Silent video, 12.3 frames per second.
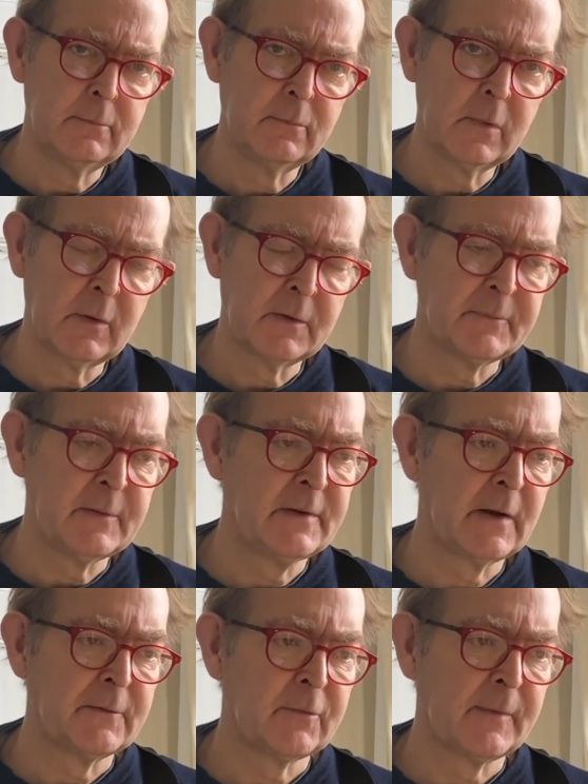Well, I've been
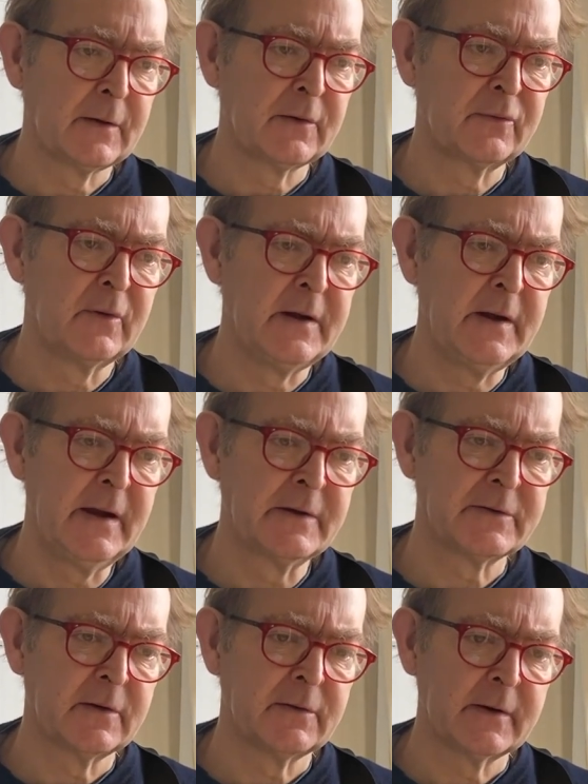there for about 3 years,
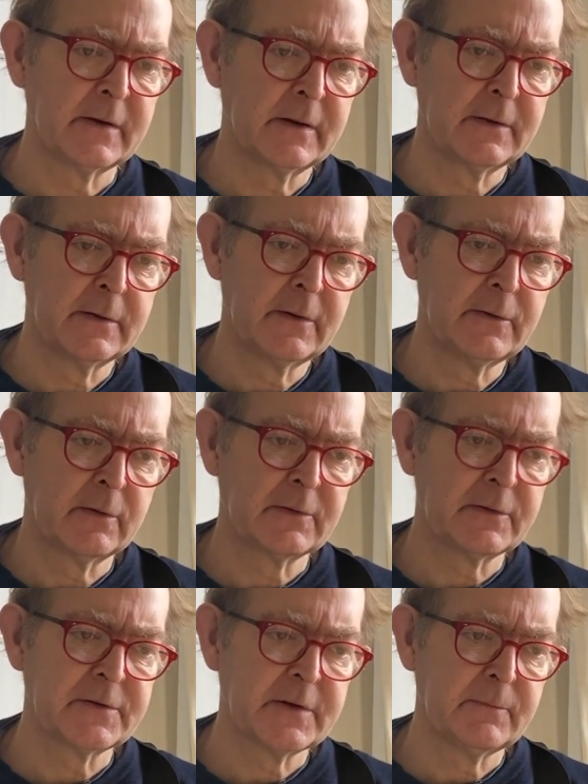I think, and the doctor
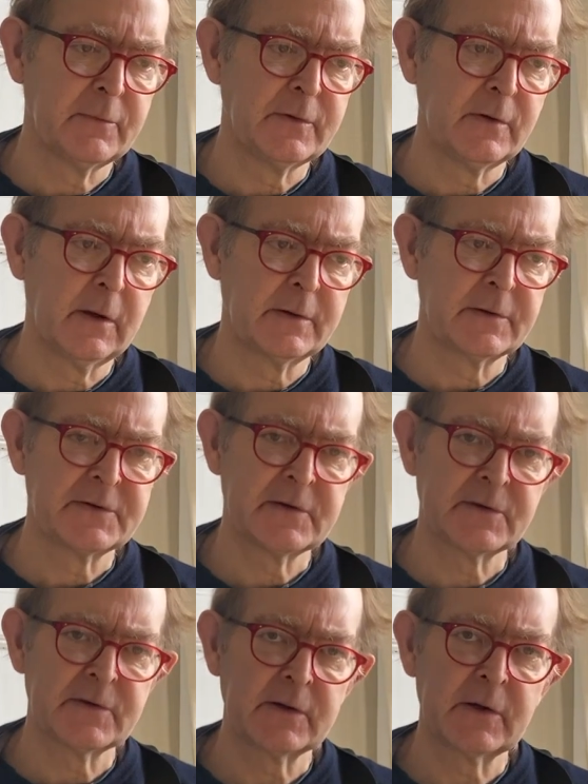said, "Would you like to see a
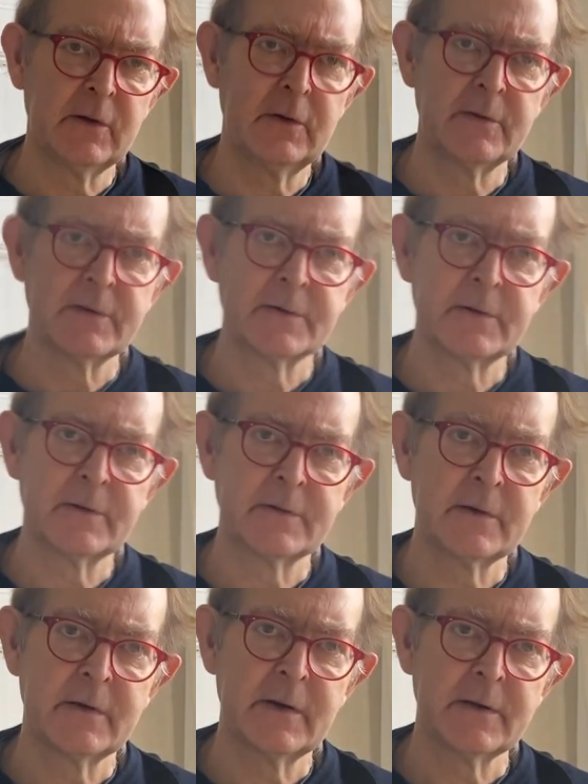psychologist?" I
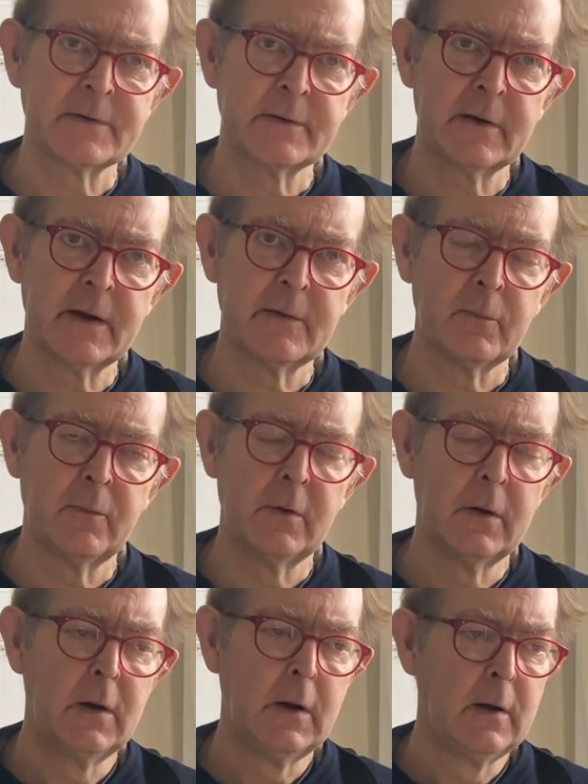said, "Yes."
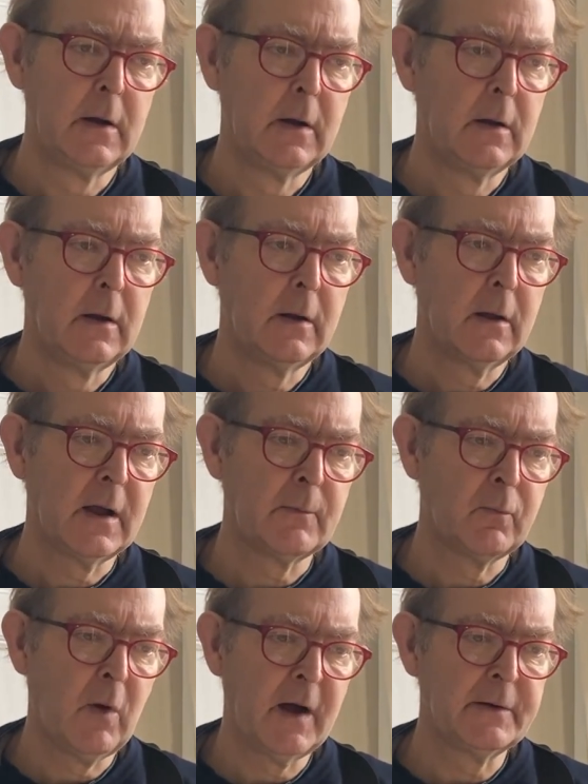I have
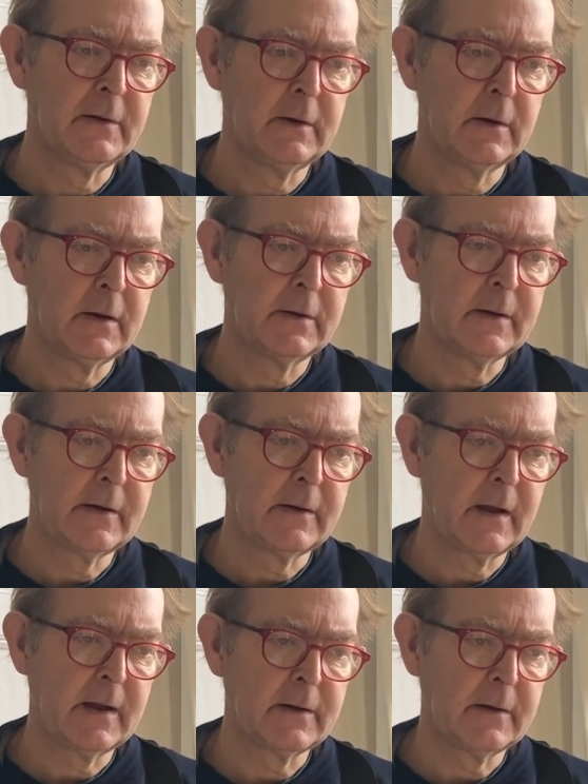one, and then
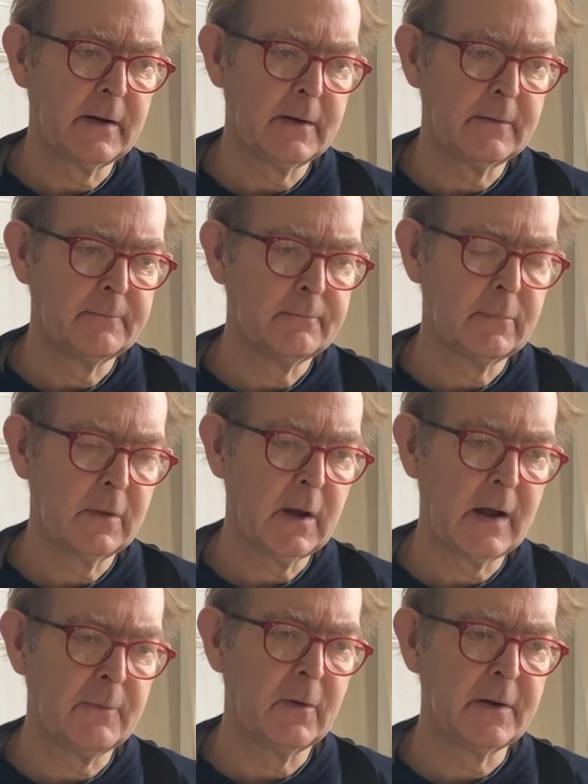I
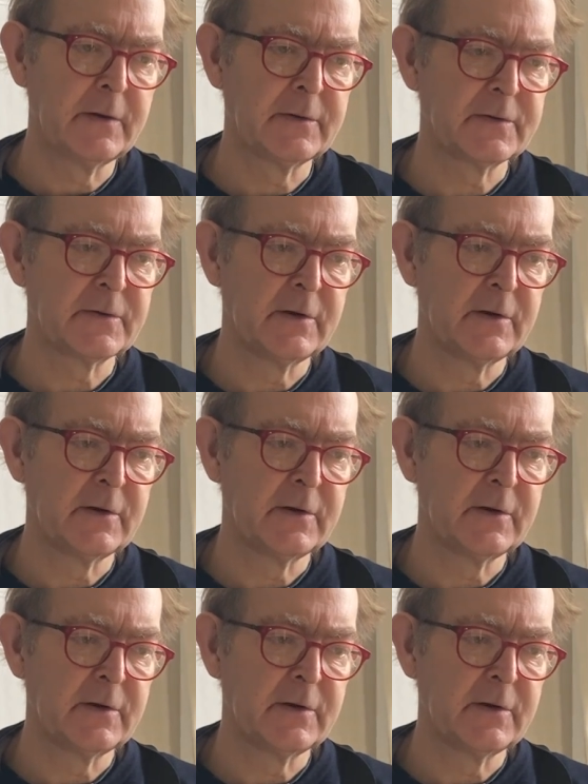have one in St